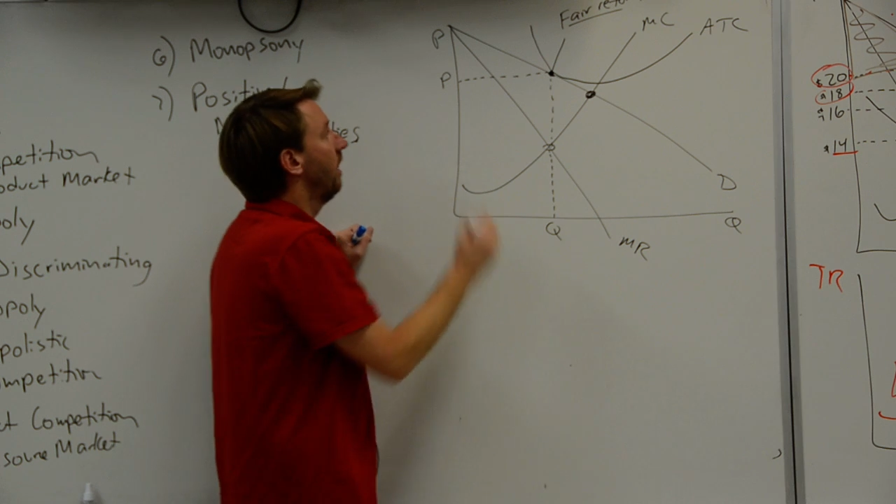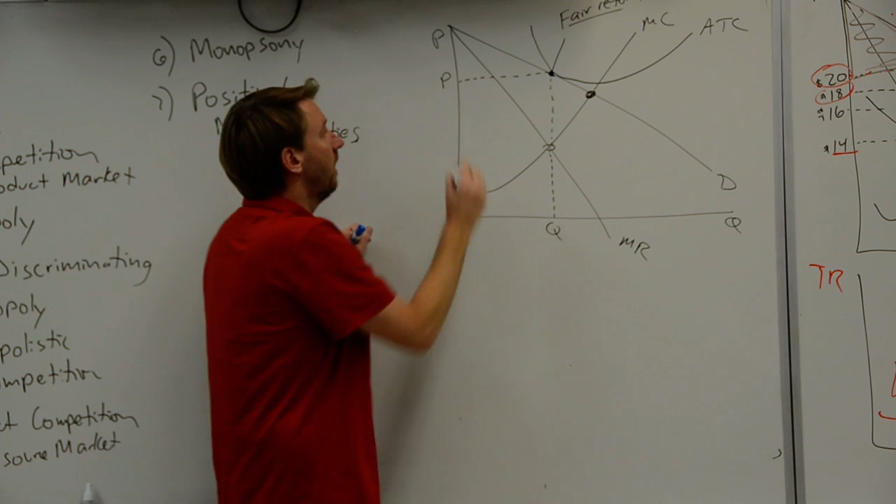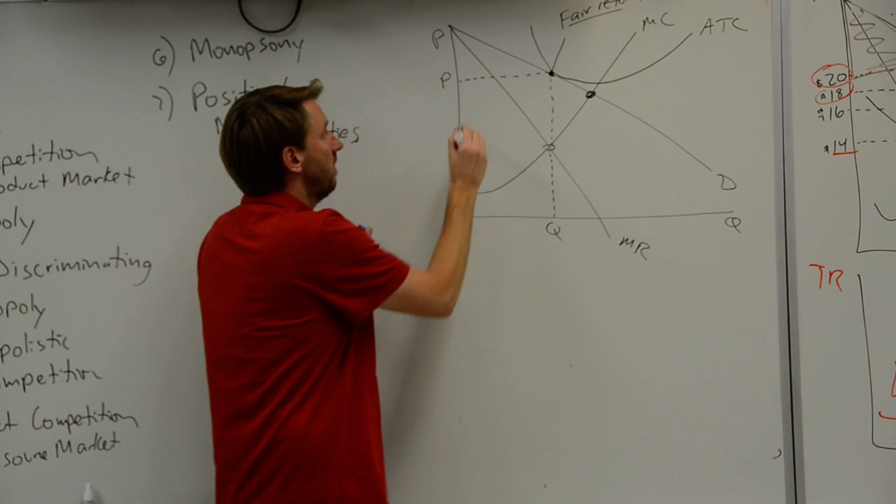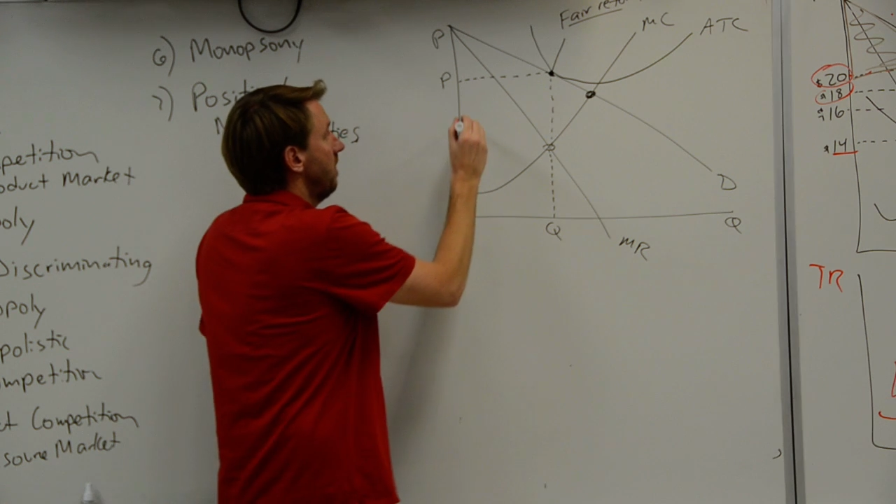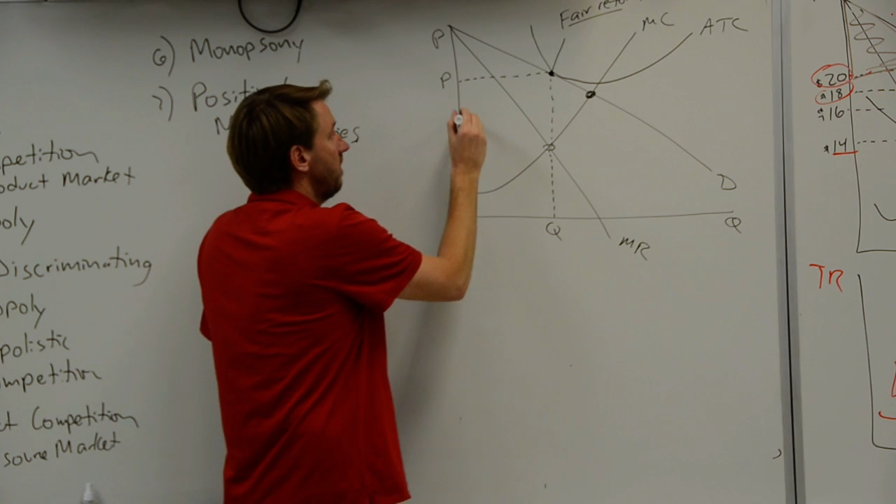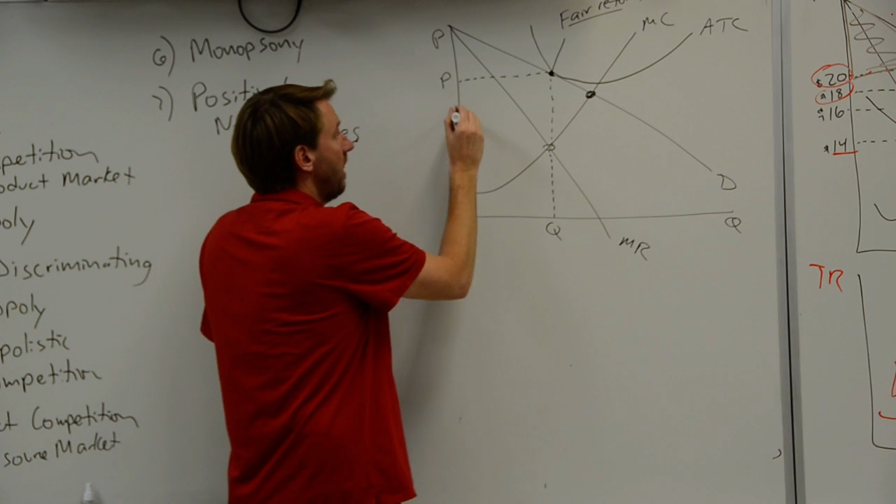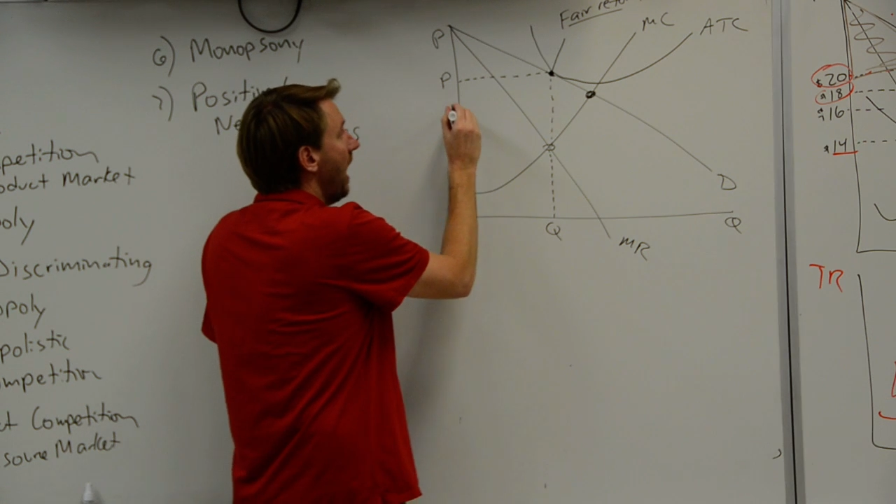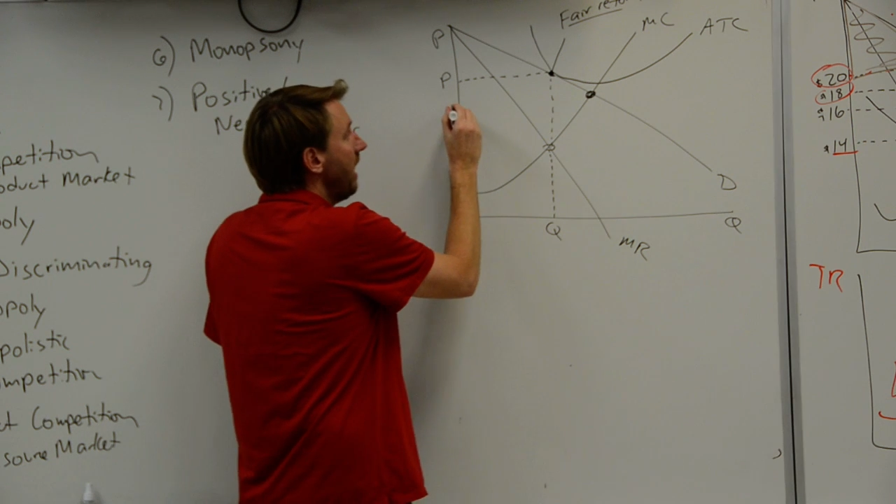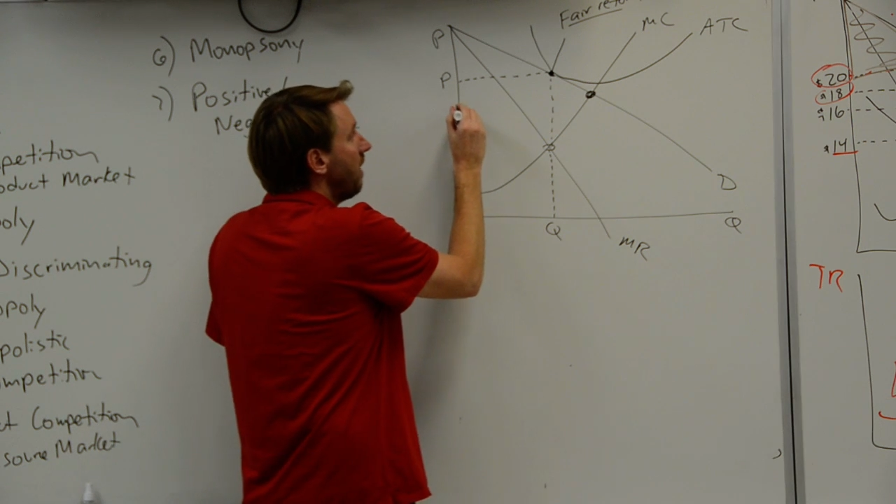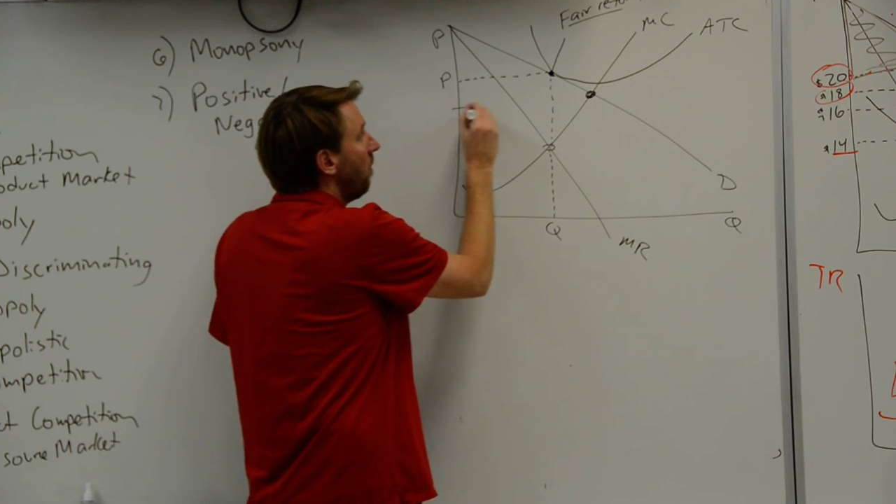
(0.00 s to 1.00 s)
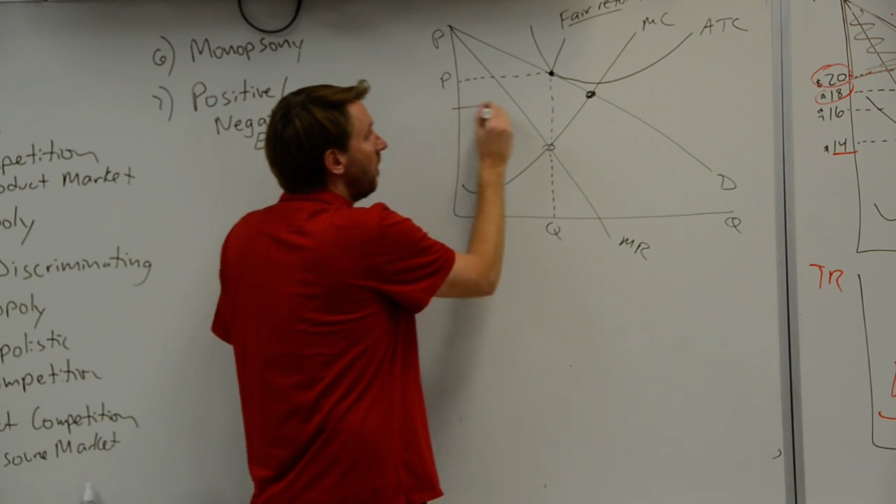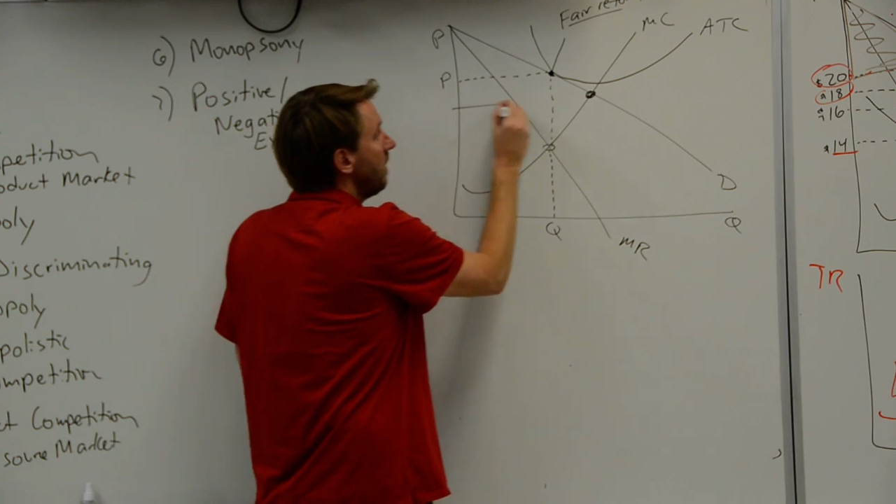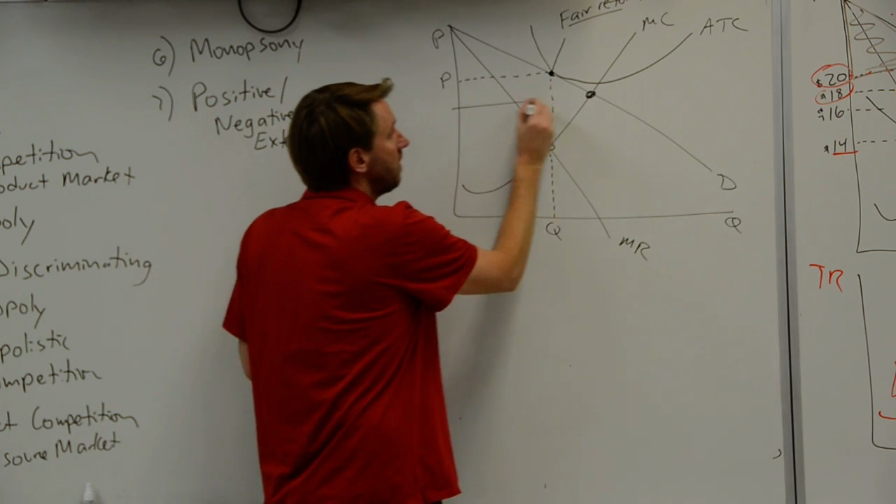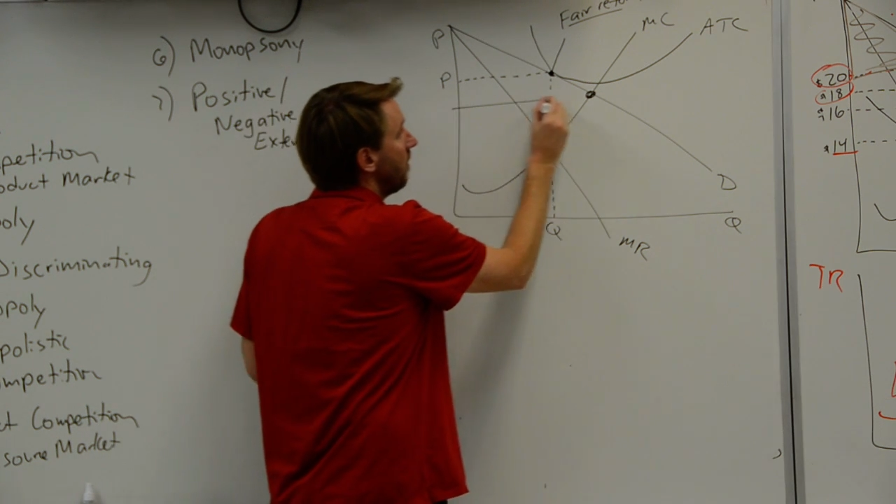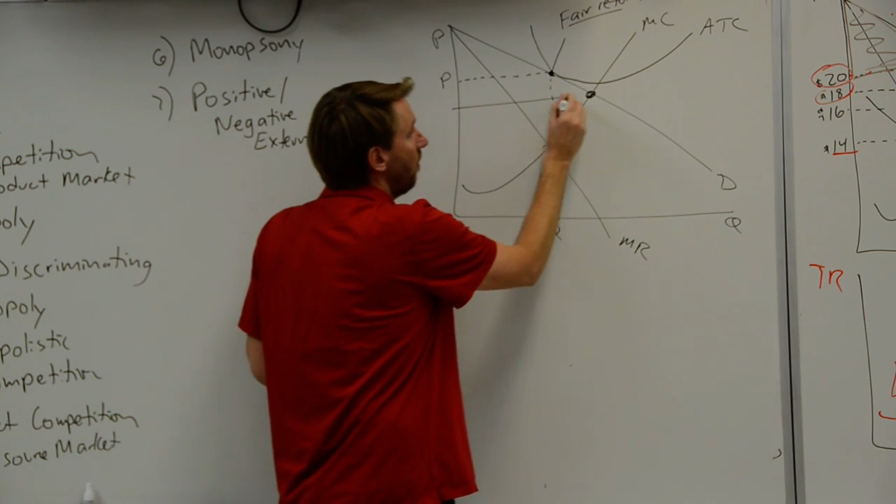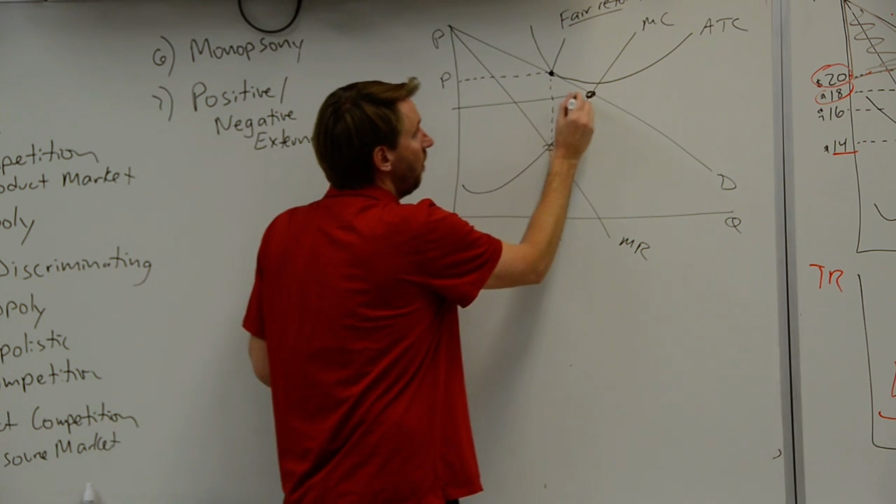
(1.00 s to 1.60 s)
because society wants